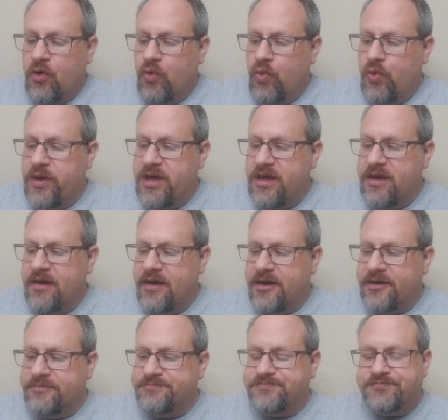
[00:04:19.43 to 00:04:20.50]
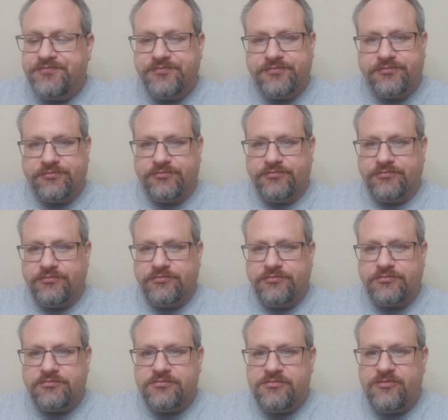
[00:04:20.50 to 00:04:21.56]
we
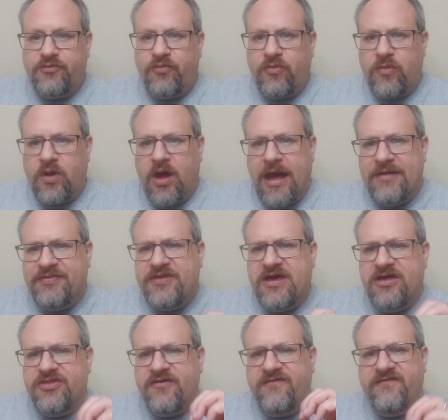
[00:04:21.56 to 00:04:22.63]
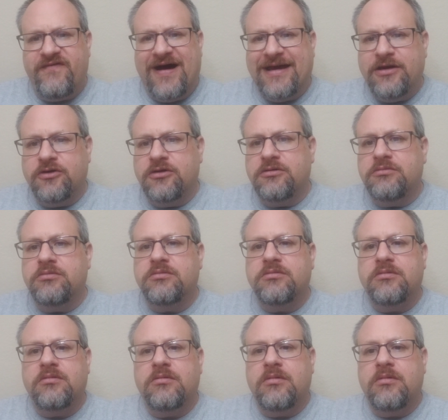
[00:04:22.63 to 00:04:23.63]
at the final